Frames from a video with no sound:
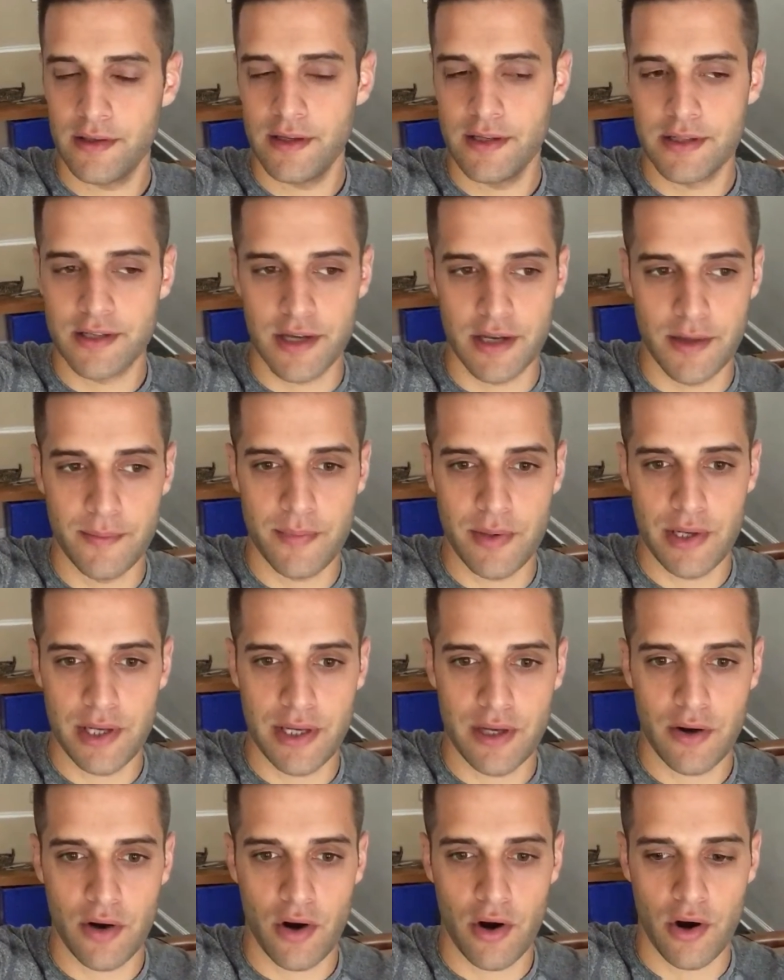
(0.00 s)
is going to
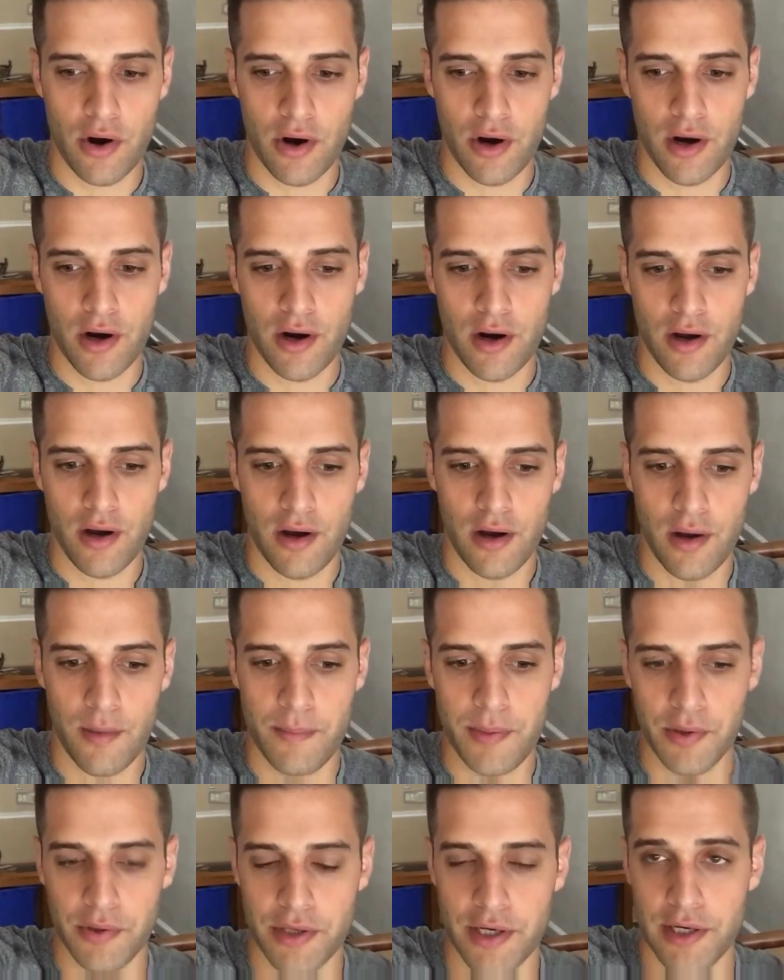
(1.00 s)
be our
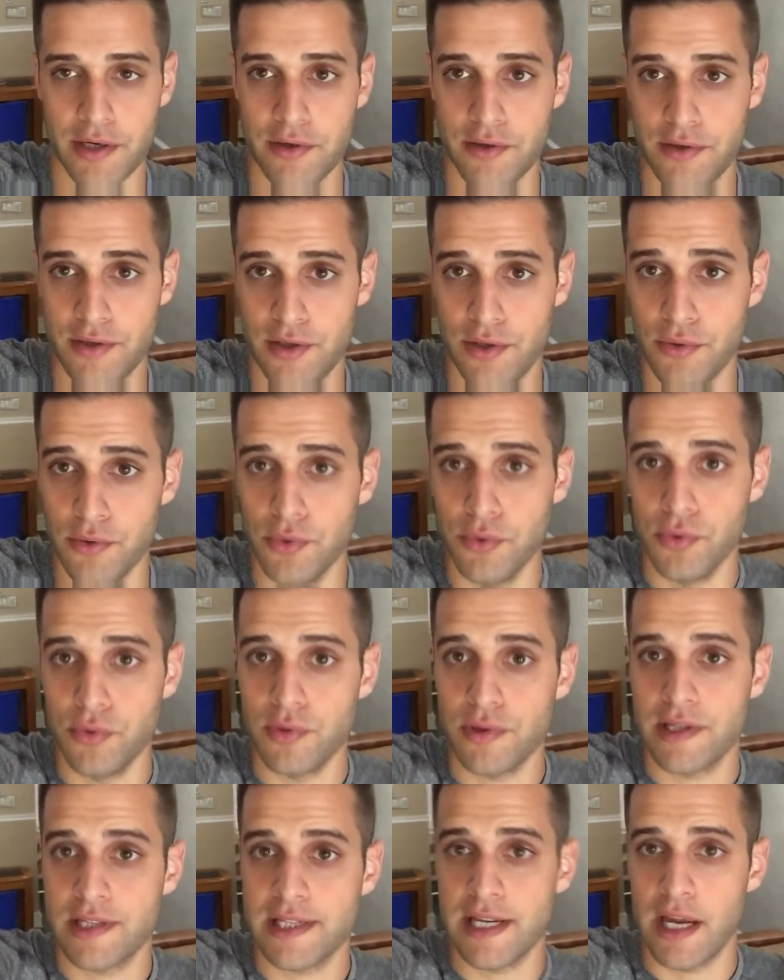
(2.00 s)
ability to
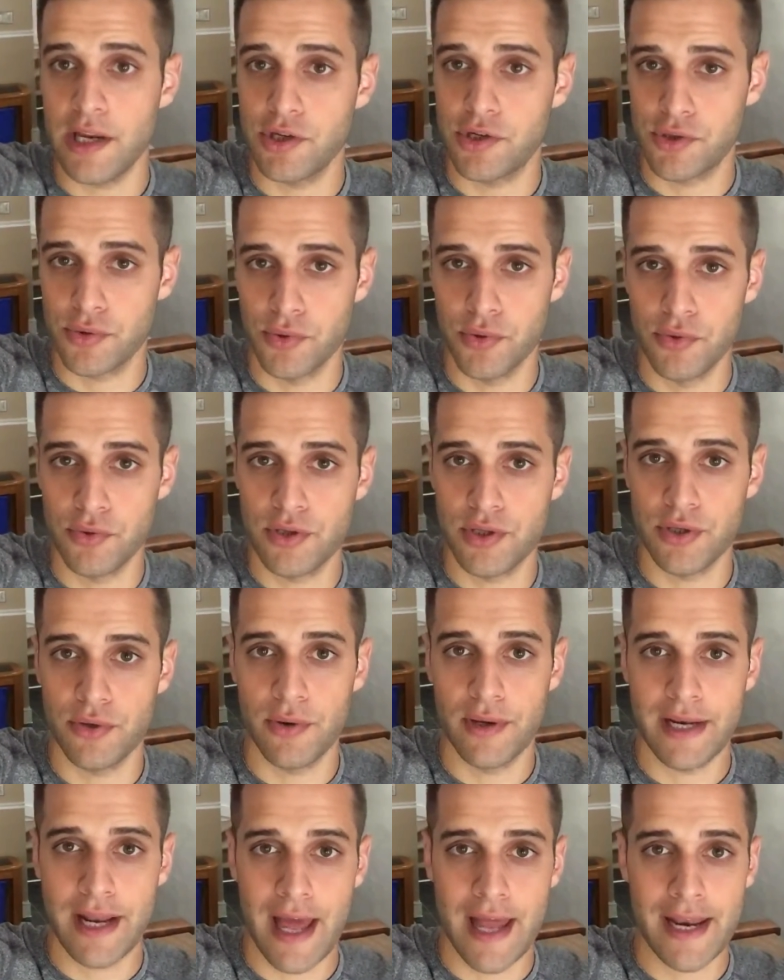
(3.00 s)
stay true
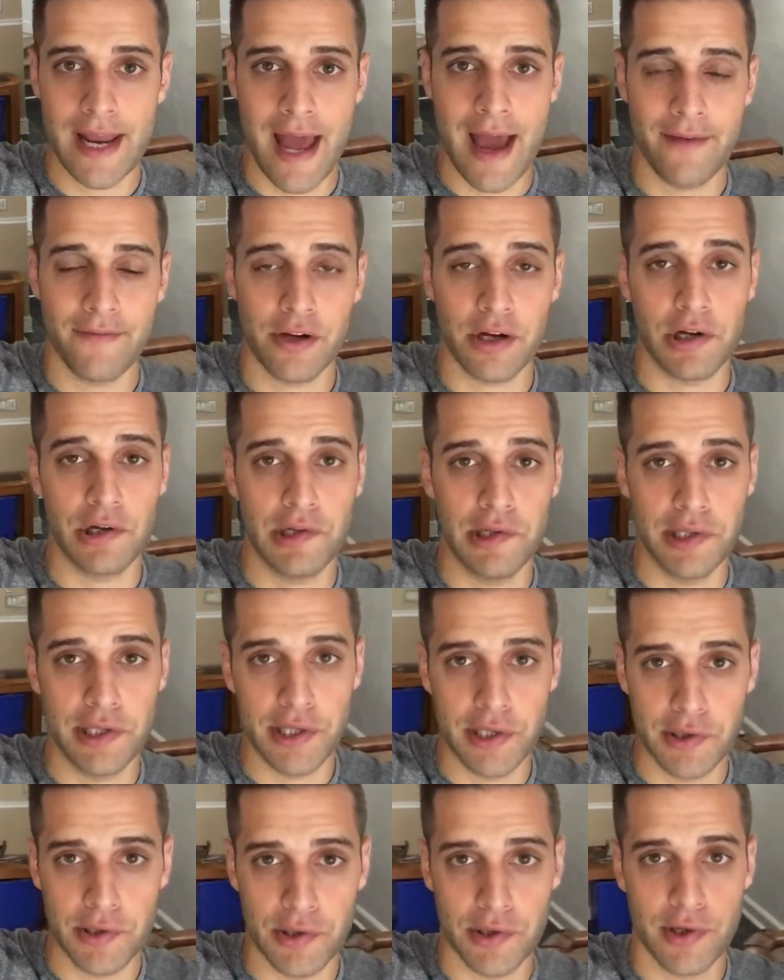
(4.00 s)
to and have a
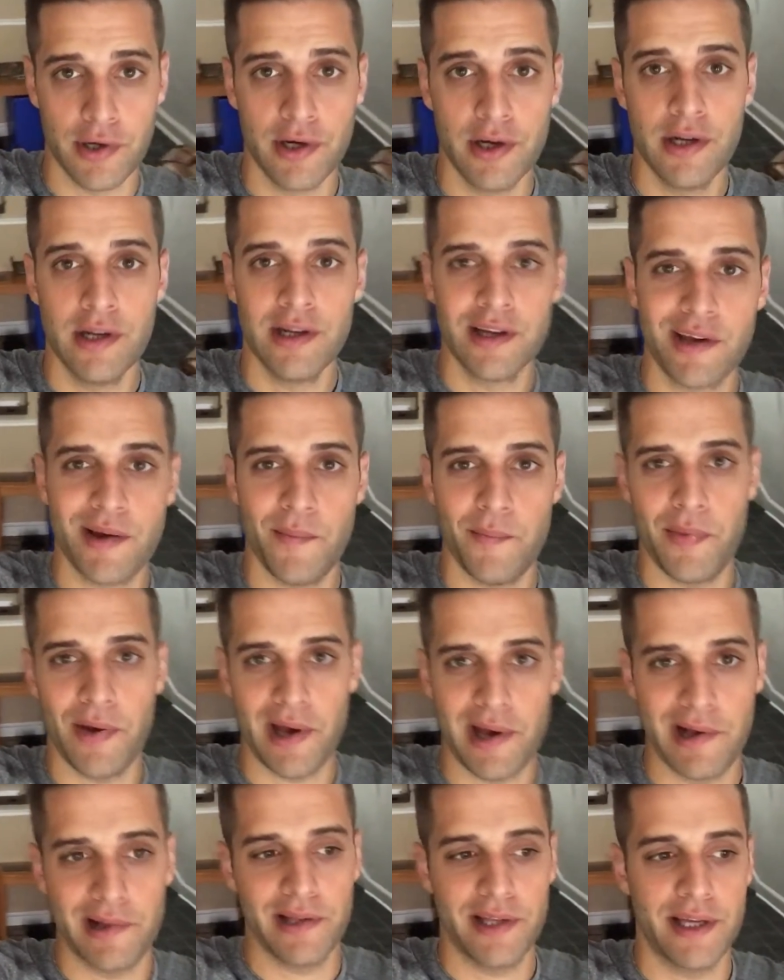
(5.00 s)
clear,
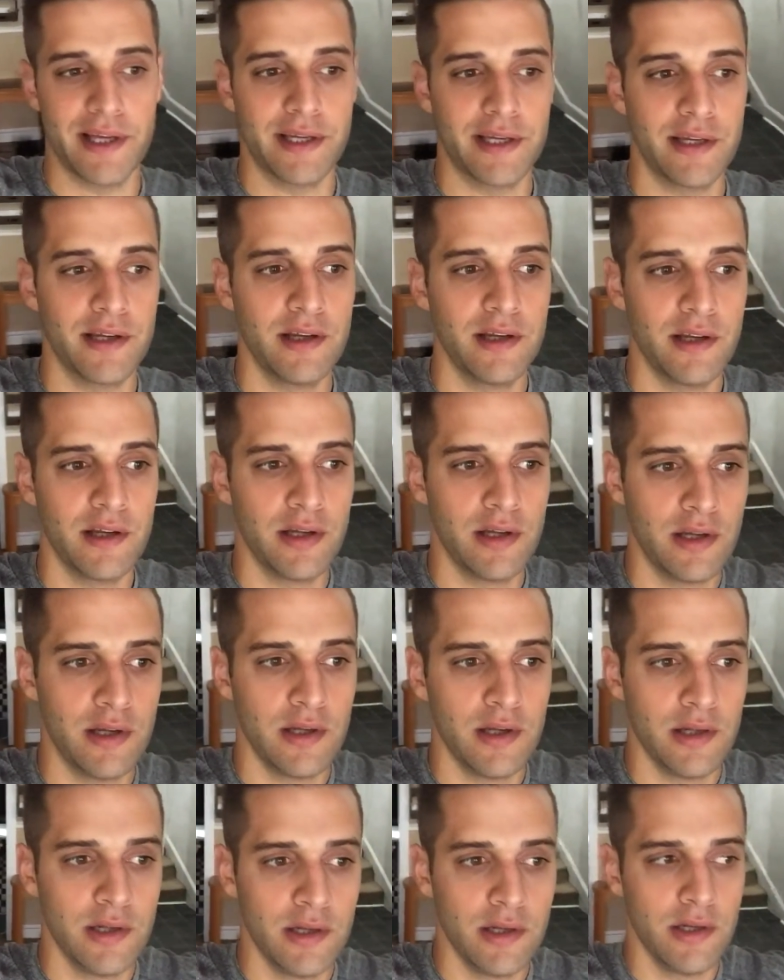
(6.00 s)
compelling,
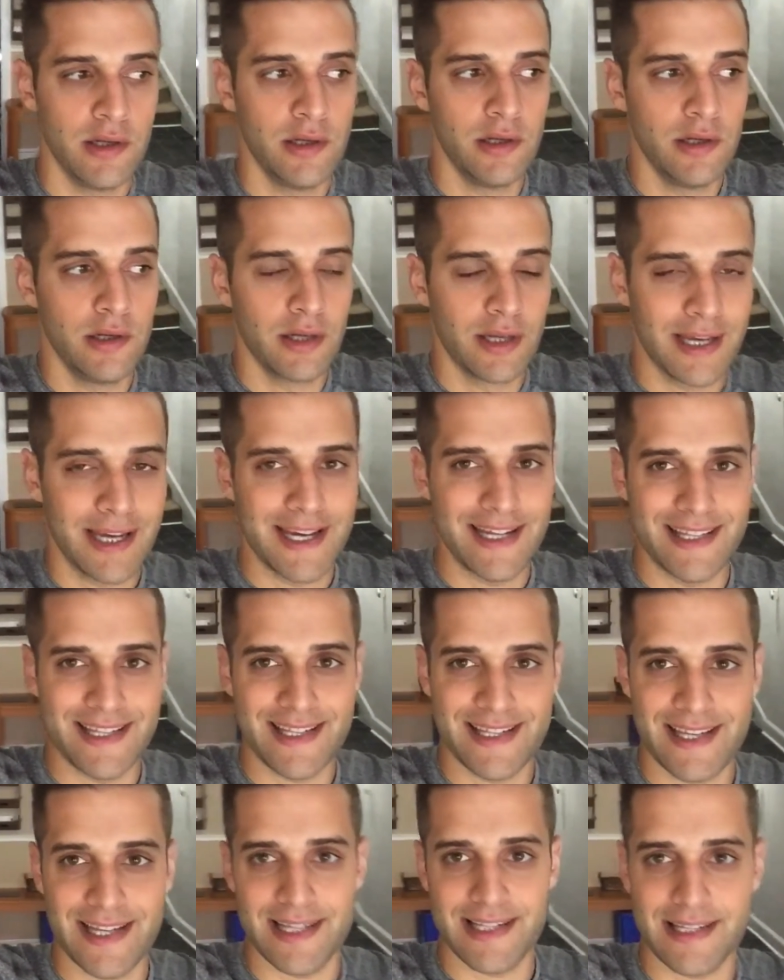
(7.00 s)

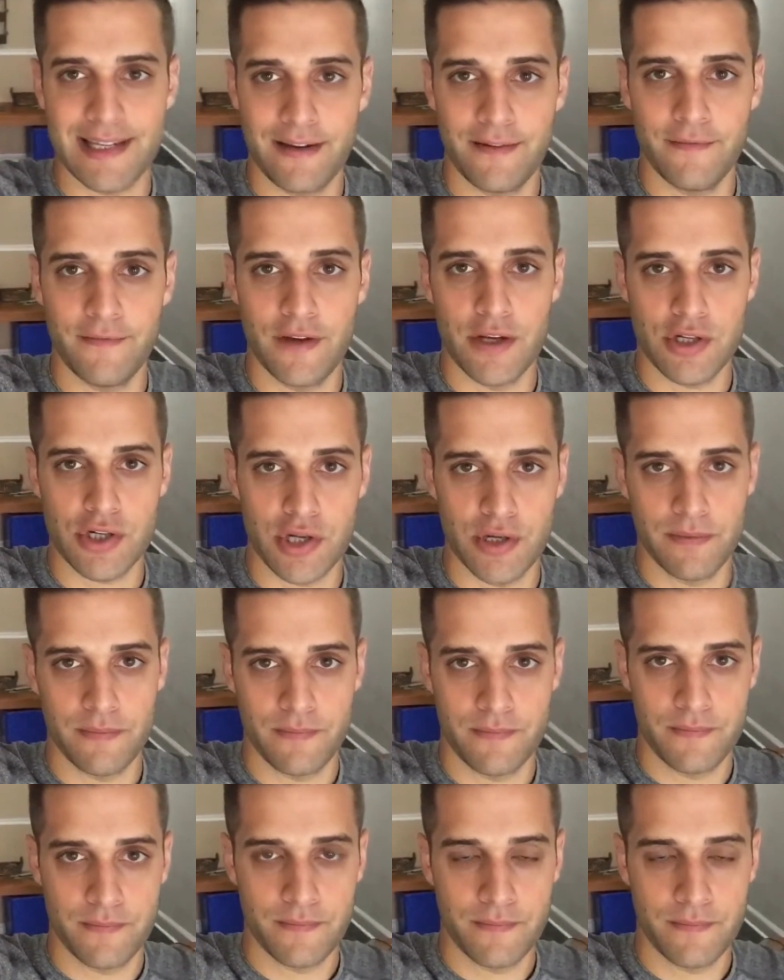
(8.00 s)
consistent vision.